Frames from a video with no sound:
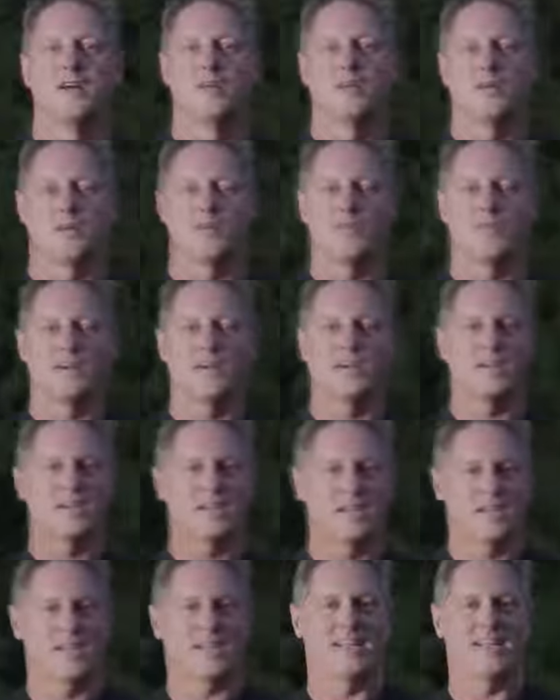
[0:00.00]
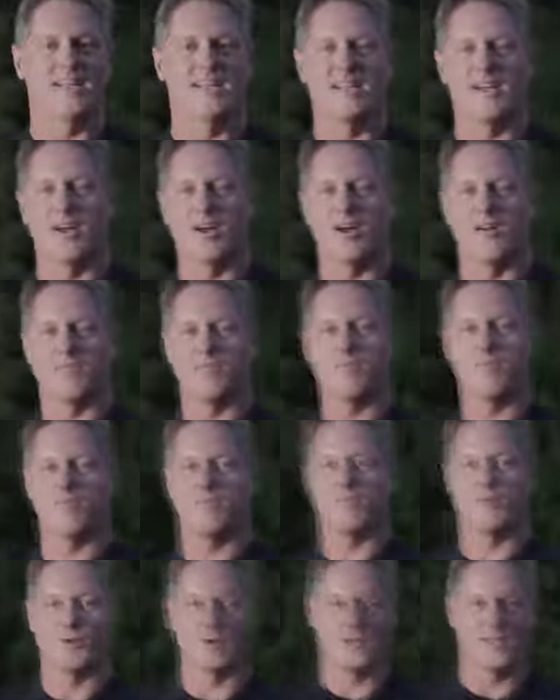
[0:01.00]
but very clean and
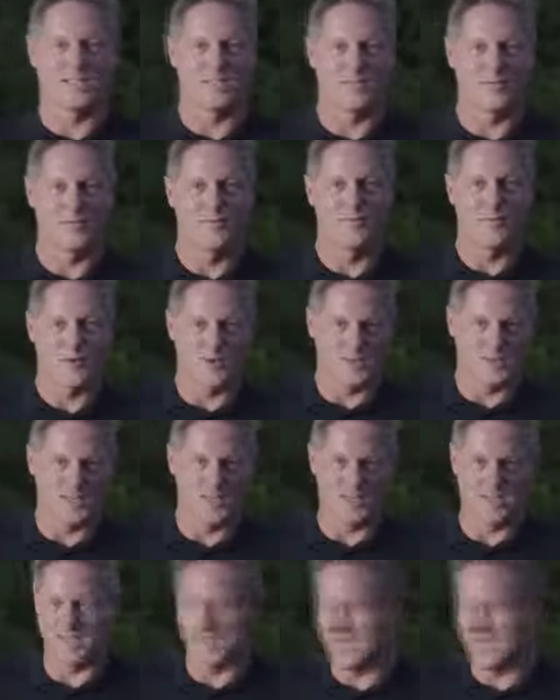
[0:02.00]
progressive on the other